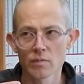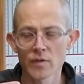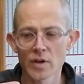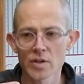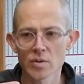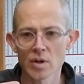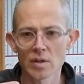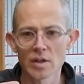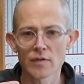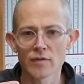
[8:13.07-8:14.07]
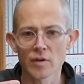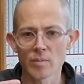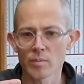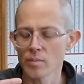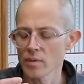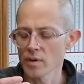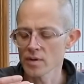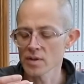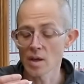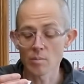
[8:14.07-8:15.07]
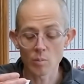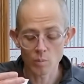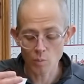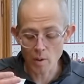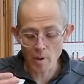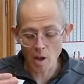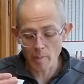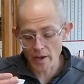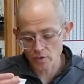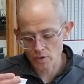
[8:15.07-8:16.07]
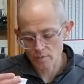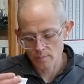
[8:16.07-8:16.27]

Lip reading: various grade leaf from the same wet pile batch.